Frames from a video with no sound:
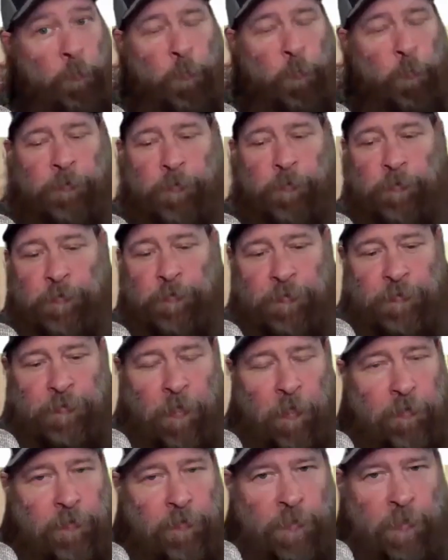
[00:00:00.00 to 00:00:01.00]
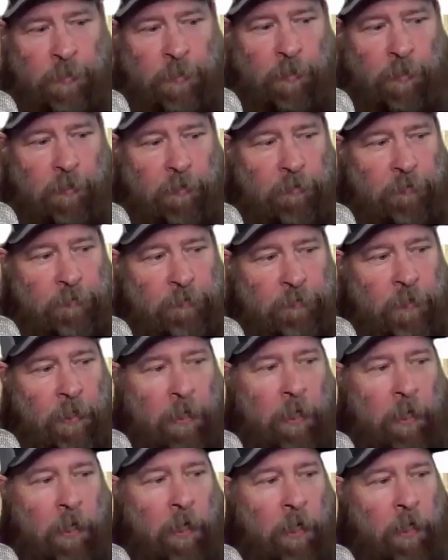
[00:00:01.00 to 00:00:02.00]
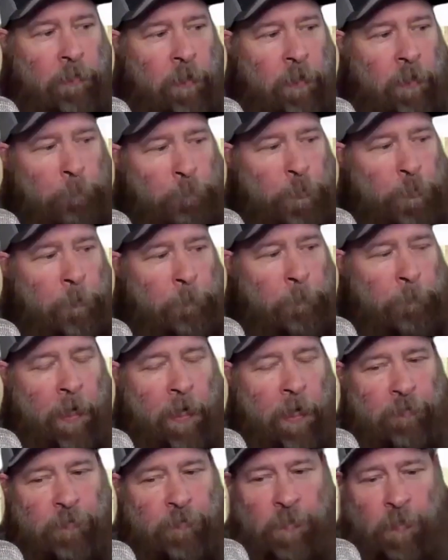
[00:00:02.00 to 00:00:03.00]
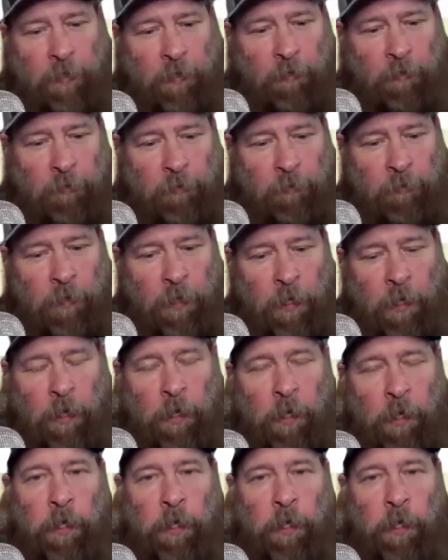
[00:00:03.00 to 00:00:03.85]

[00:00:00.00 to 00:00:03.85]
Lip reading: with such ease and then put back together